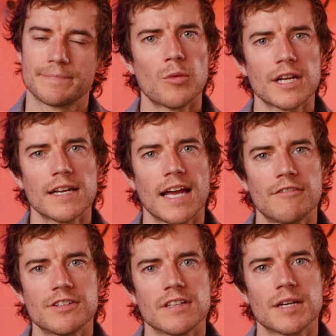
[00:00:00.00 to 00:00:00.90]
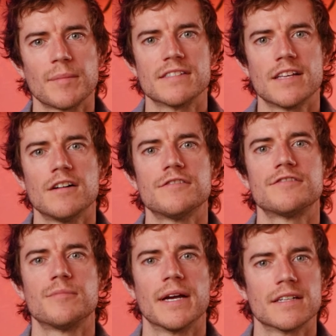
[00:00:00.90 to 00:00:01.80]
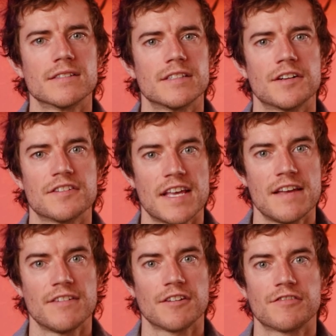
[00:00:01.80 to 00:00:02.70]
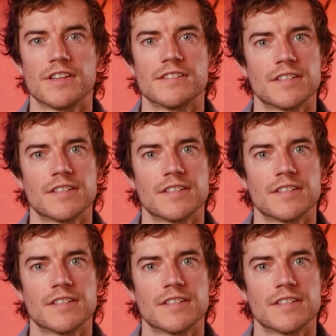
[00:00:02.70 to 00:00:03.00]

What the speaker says: Working gaffers like myself might consider saving for the